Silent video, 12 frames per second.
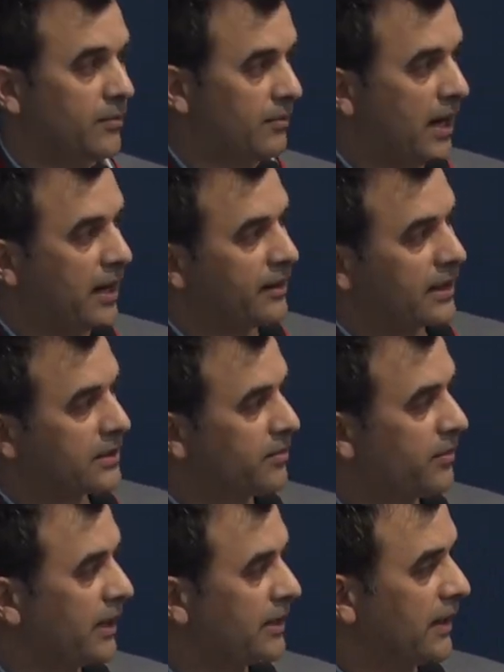Maharashtra
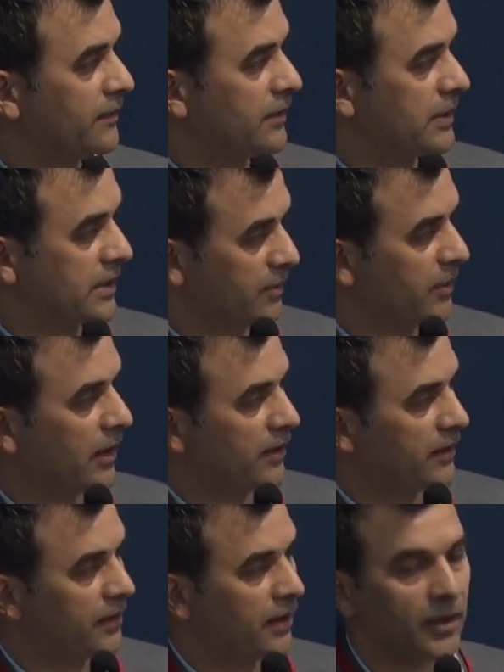might have a
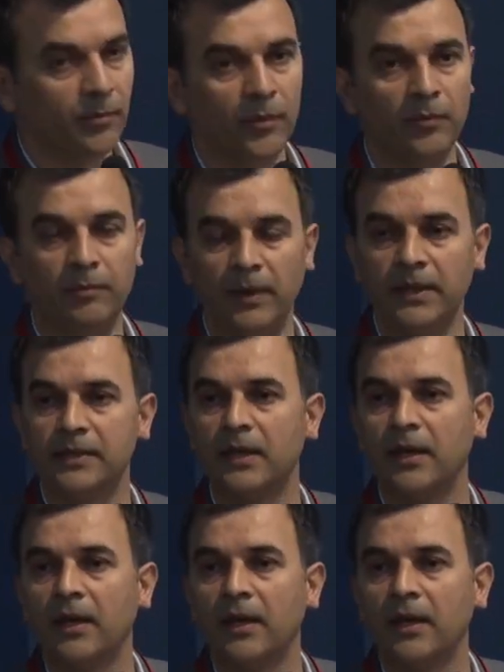similar movement.